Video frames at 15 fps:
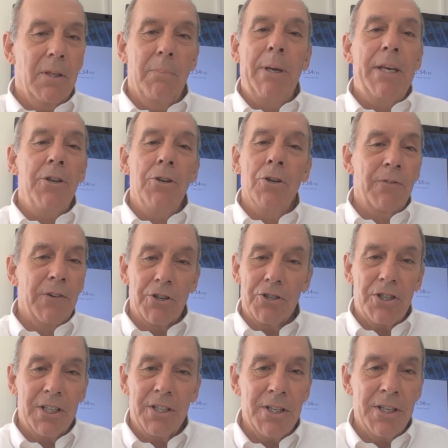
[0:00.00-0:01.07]
big
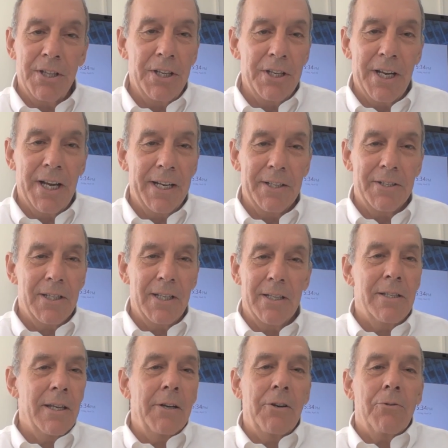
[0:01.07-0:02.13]
universities in the United
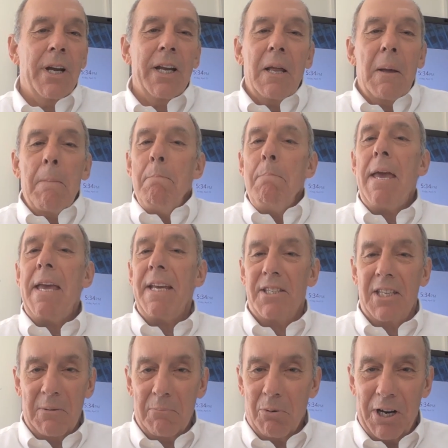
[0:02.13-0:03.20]
States. They create
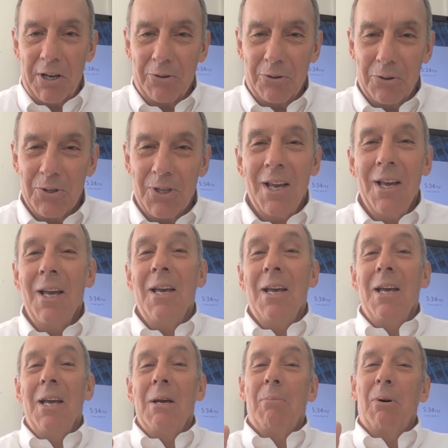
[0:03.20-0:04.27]
amazing breakthroughs.
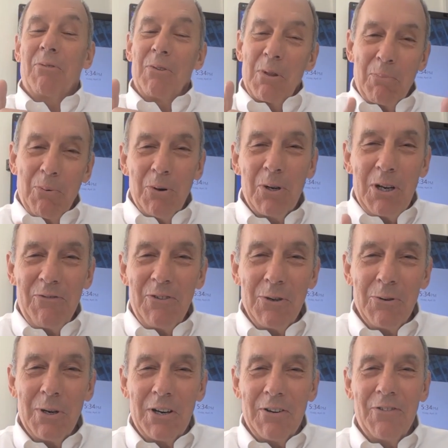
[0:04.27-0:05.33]
But from the point of
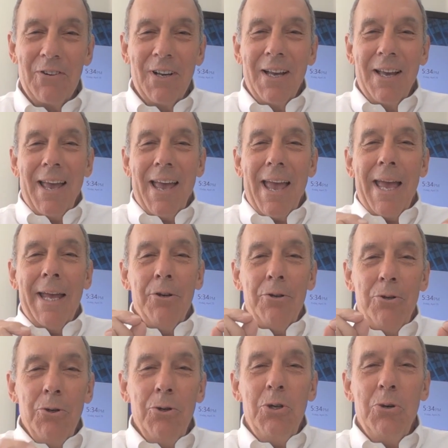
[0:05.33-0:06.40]
view of, and
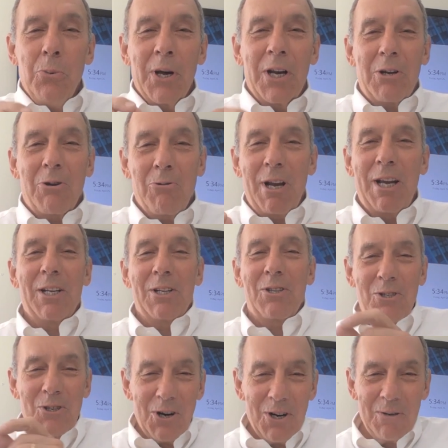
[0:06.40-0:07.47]
do you want to create a
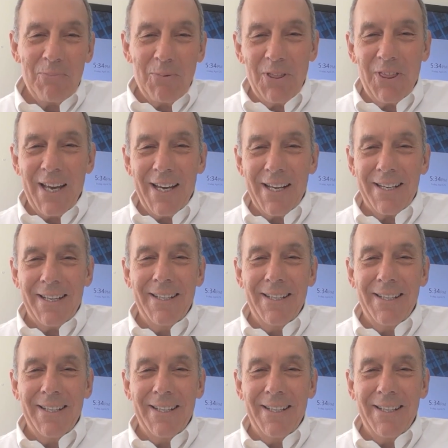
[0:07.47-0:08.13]
startup with that?